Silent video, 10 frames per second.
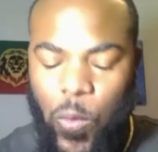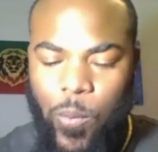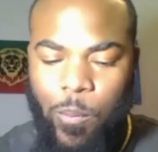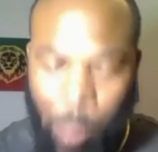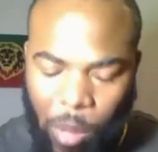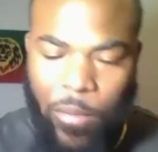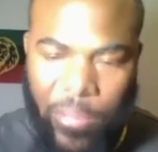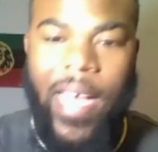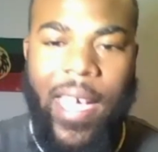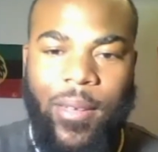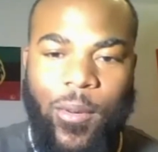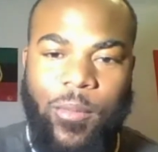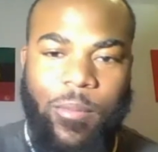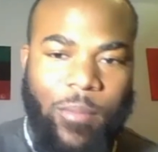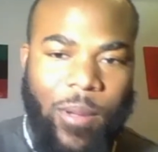built that, who
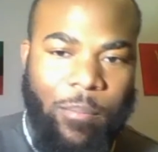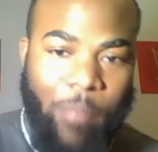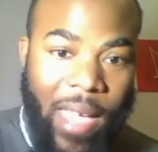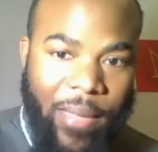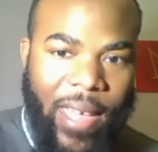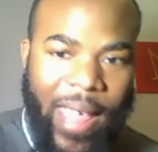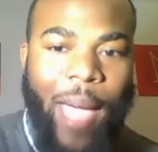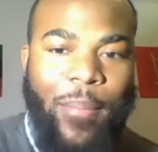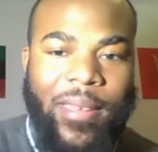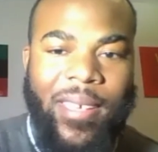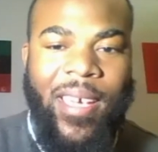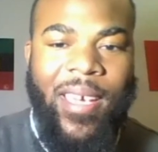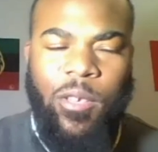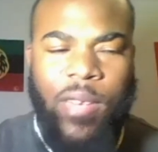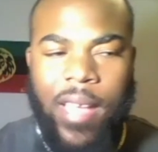made that happen.
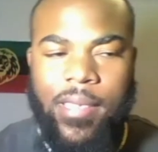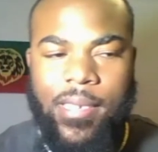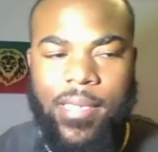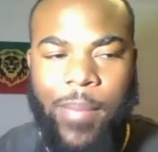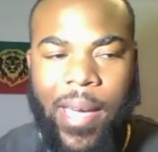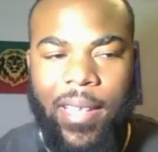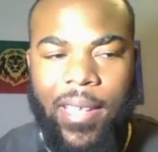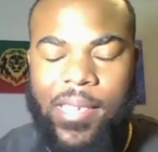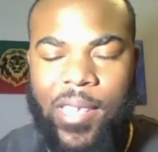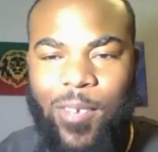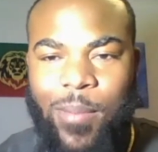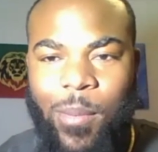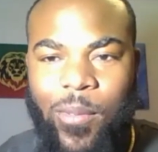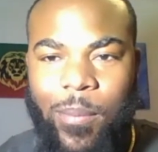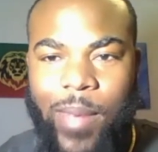You can't systematically exclude people
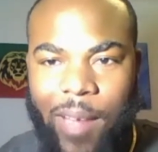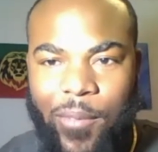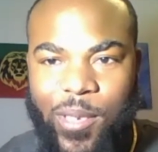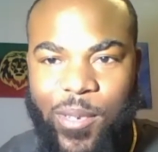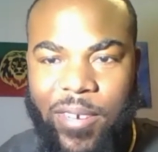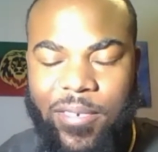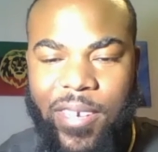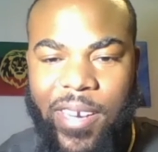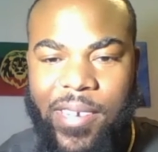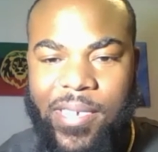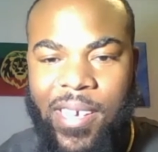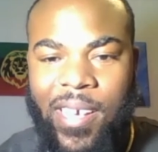from that for 200 years.